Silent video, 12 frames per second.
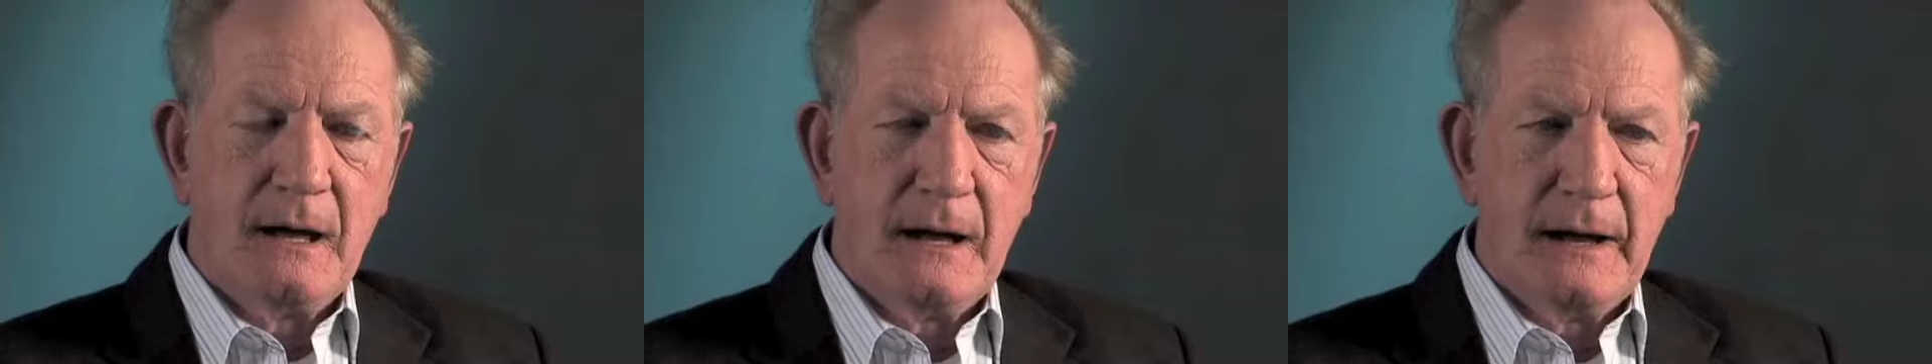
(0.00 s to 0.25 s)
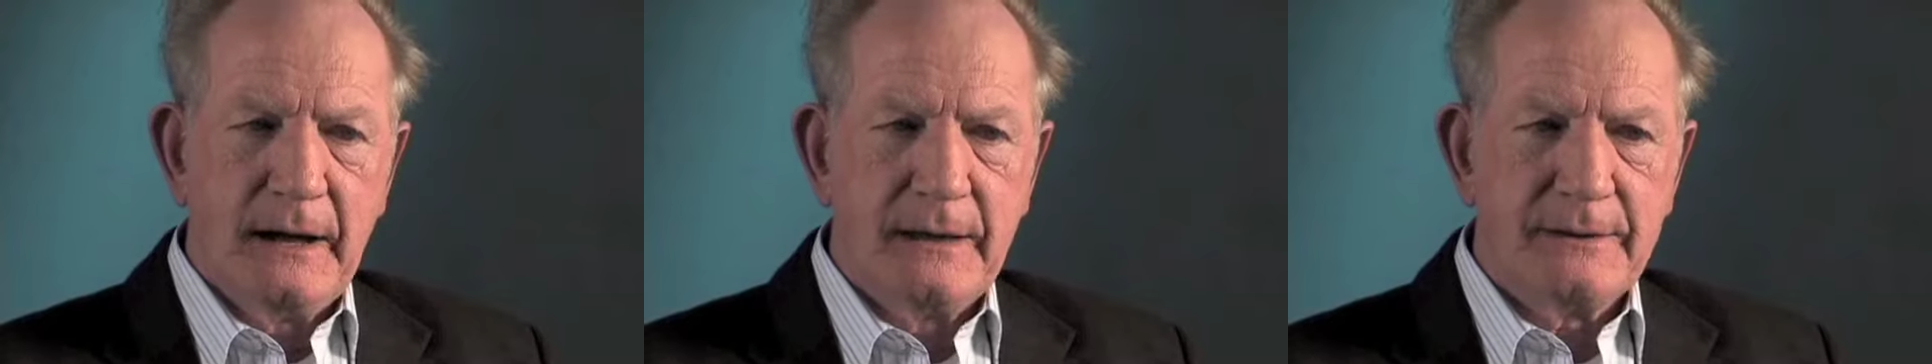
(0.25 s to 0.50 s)

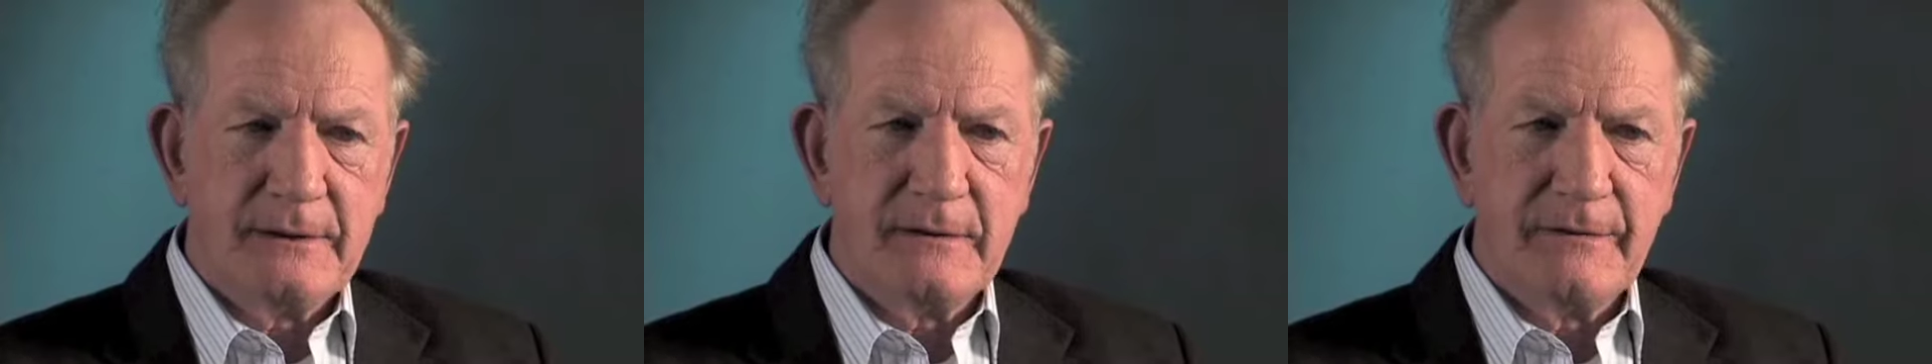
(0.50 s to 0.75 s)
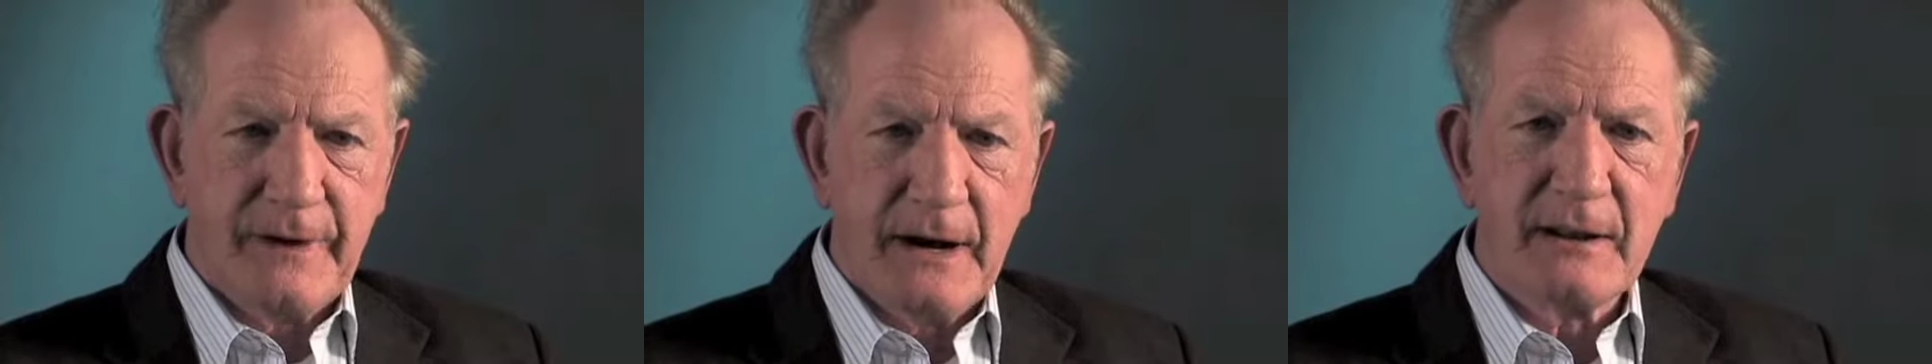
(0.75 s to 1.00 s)
Uh, the
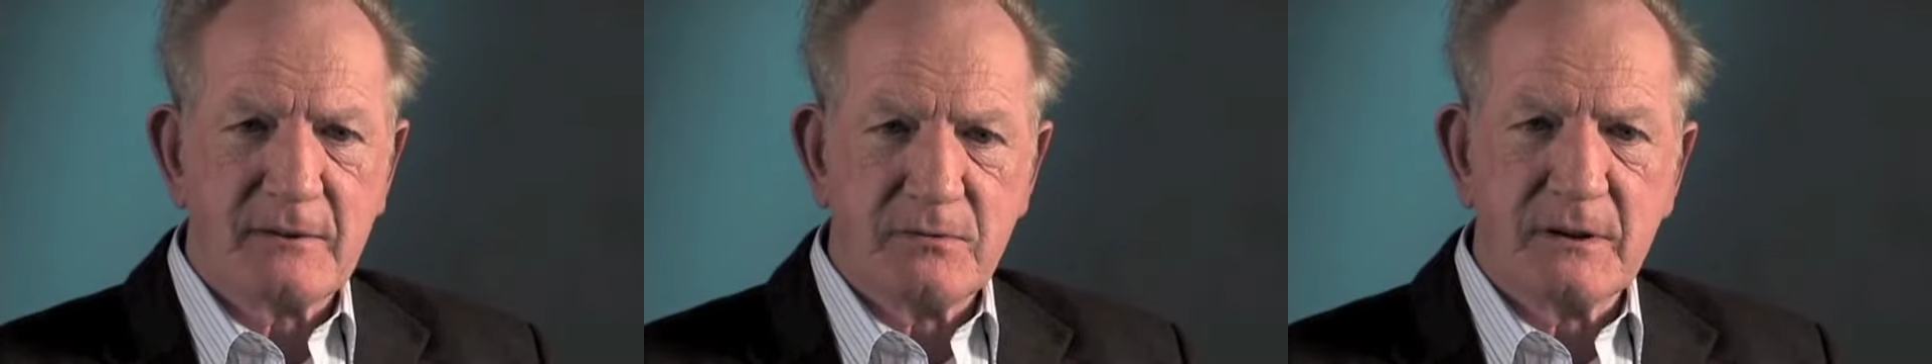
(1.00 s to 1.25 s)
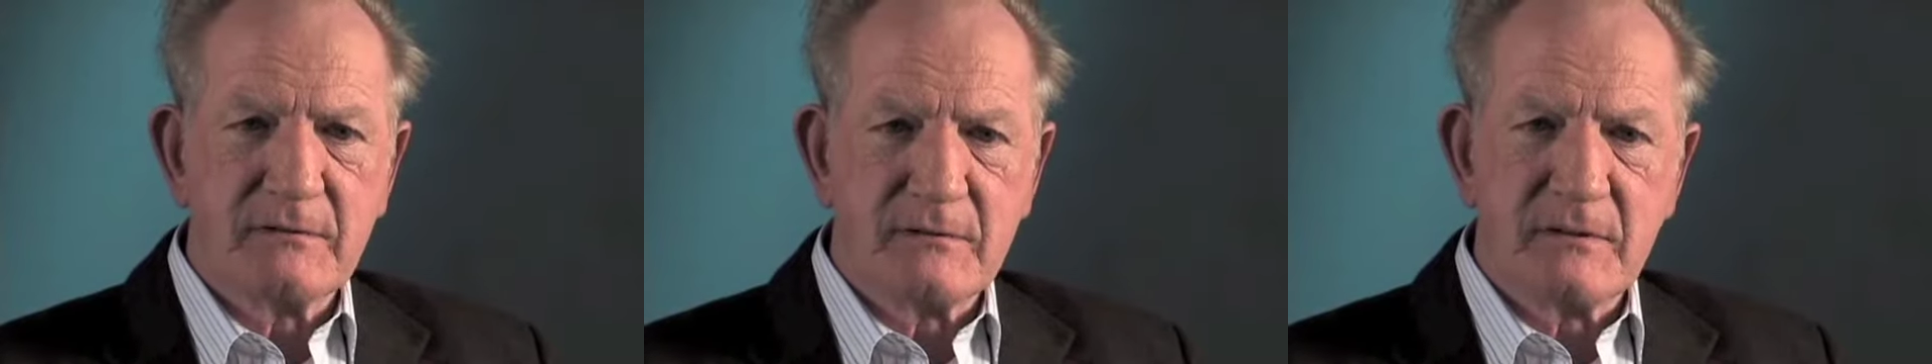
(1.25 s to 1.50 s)

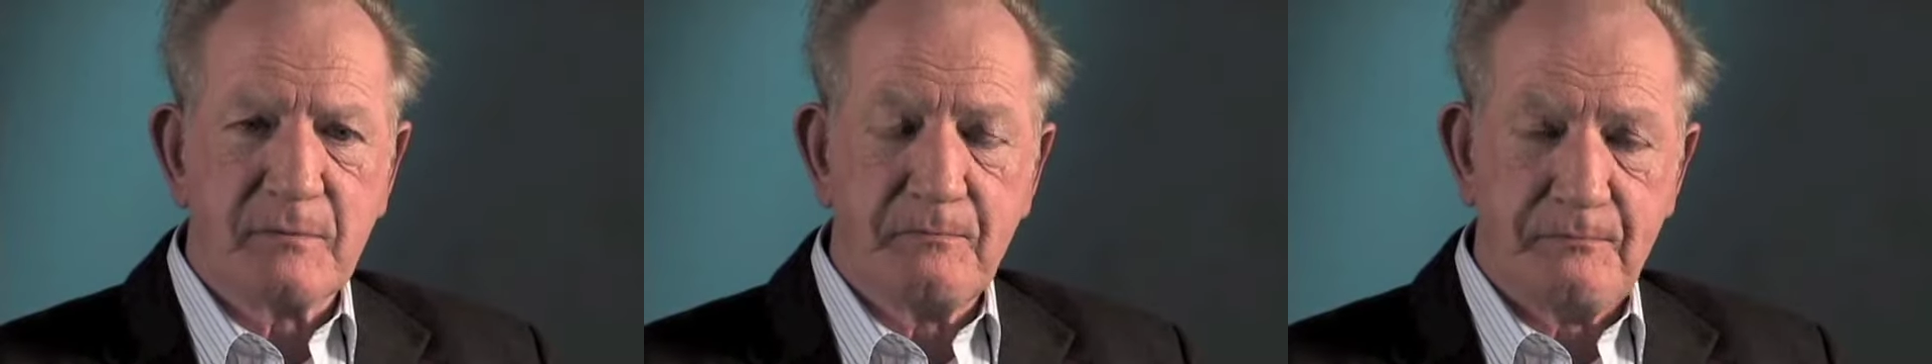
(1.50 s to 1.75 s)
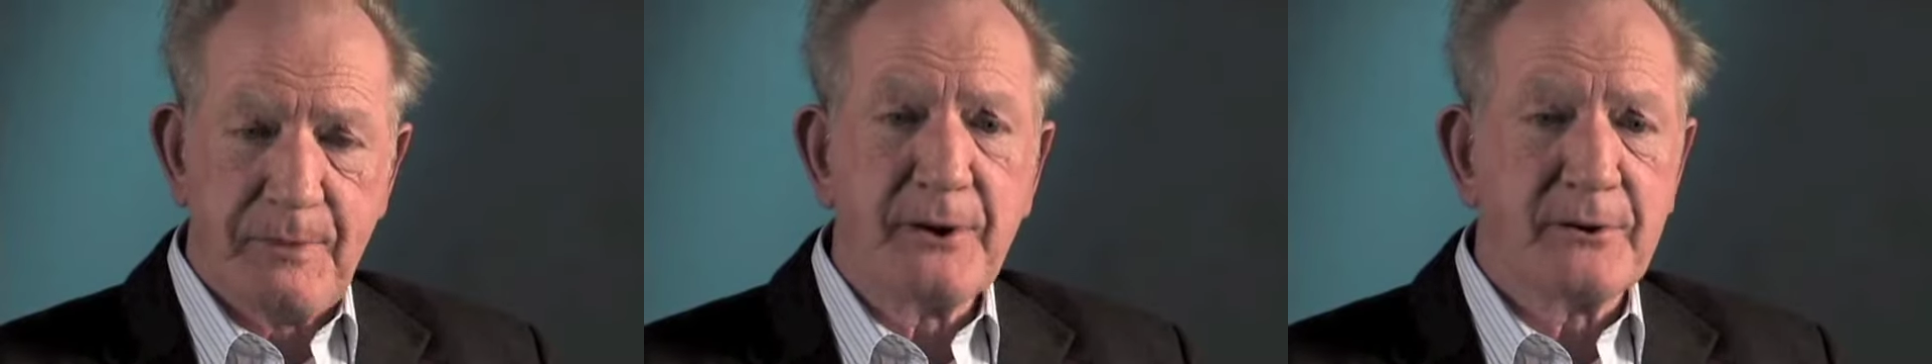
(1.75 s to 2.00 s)
device was, was
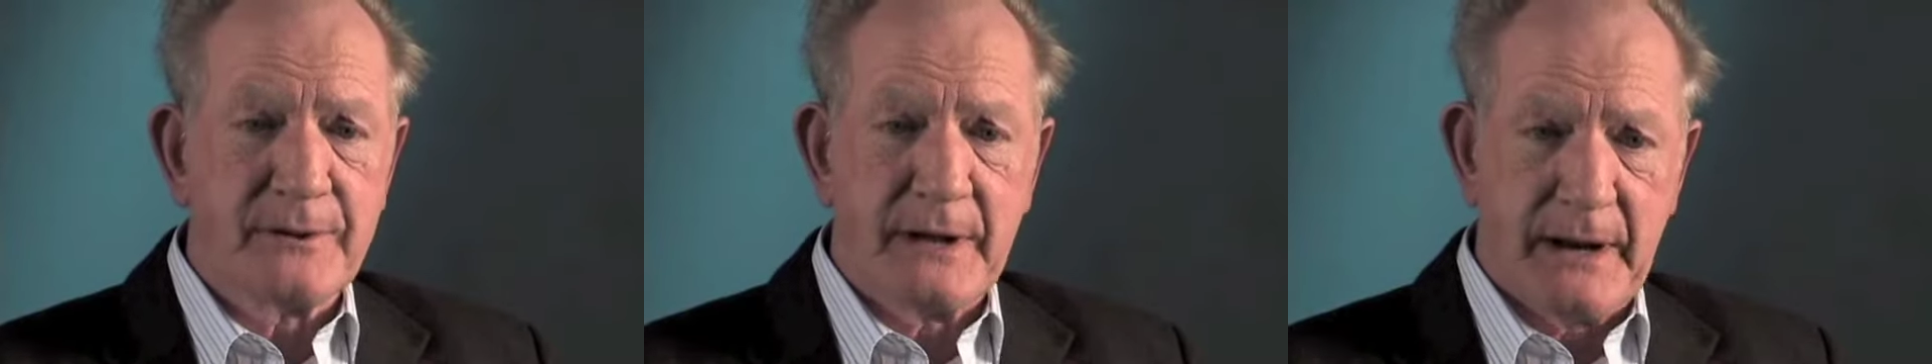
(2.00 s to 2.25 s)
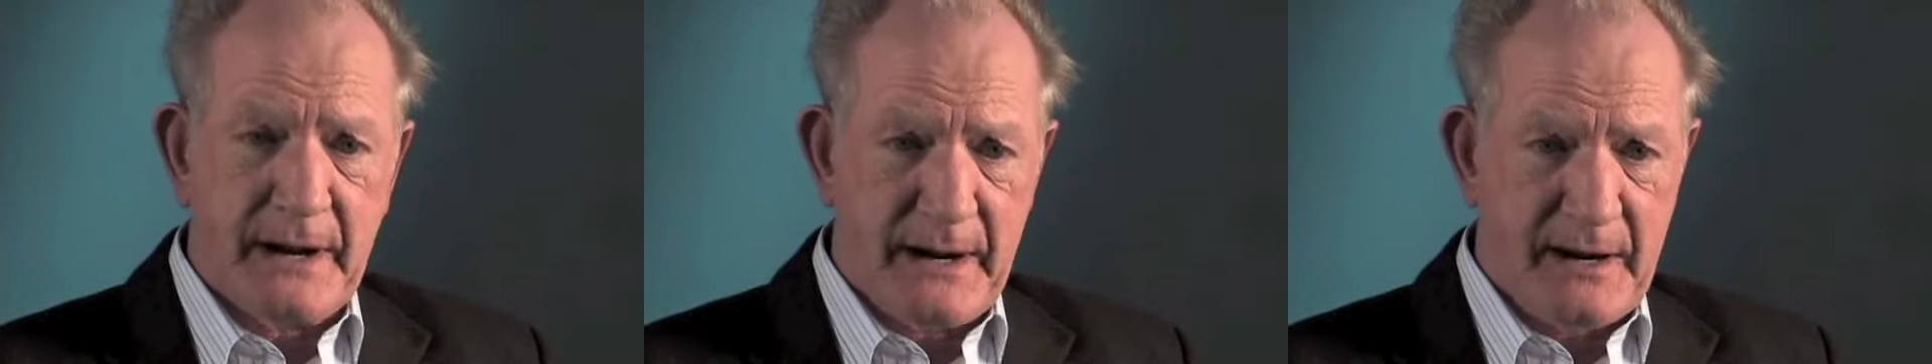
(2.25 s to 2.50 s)
better
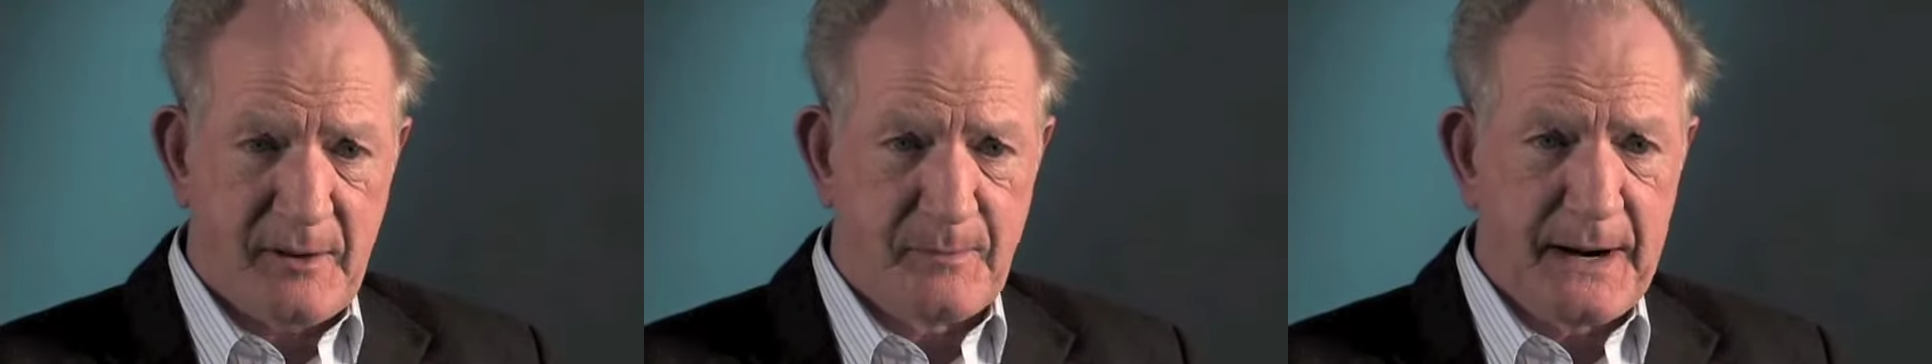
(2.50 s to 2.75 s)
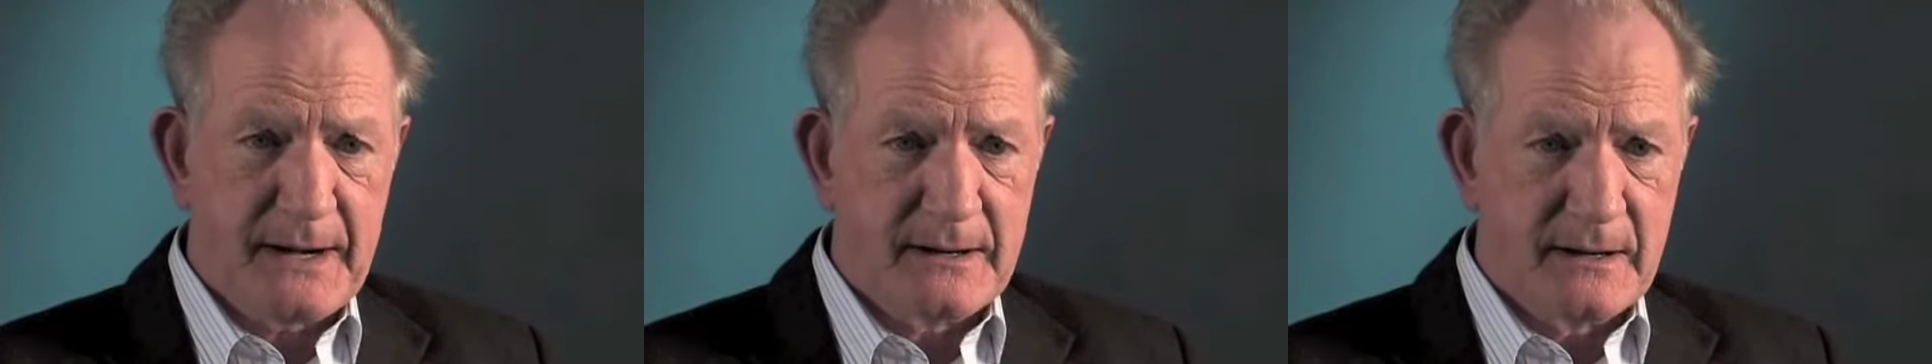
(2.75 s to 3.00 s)
than I
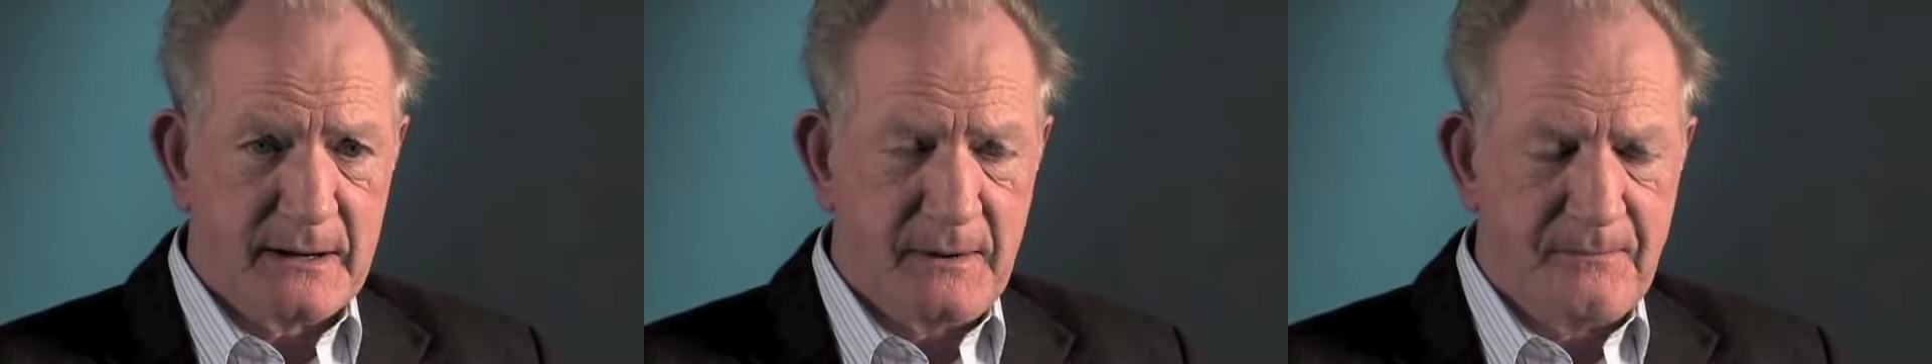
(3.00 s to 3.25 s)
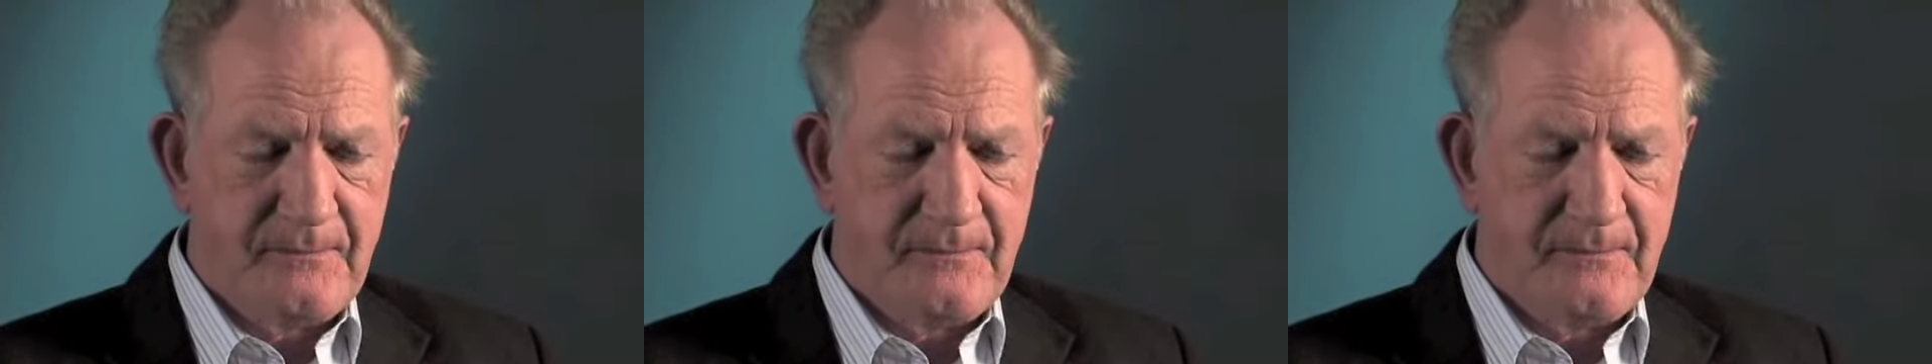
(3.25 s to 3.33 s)
expected.